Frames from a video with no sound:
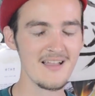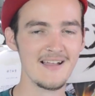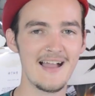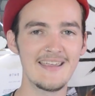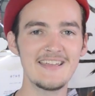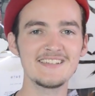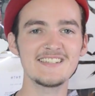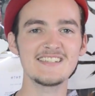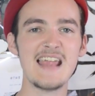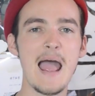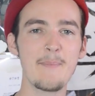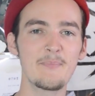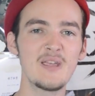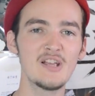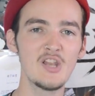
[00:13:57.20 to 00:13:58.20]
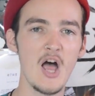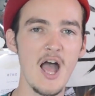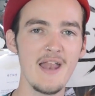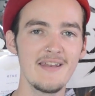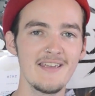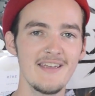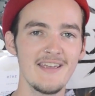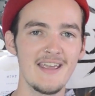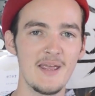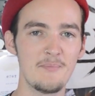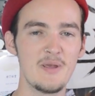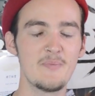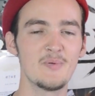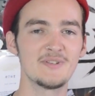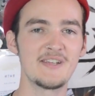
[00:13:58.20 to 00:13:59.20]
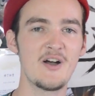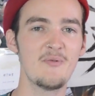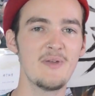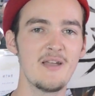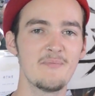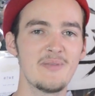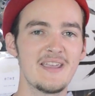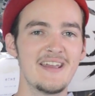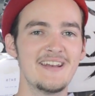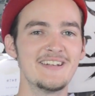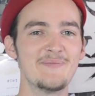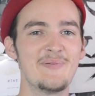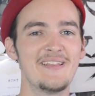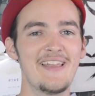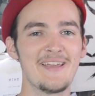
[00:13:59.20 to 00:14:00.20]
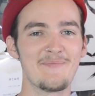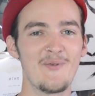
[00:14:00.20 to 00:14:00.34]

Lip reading: I get sappy a lot, and people tell me I'm beginning to be like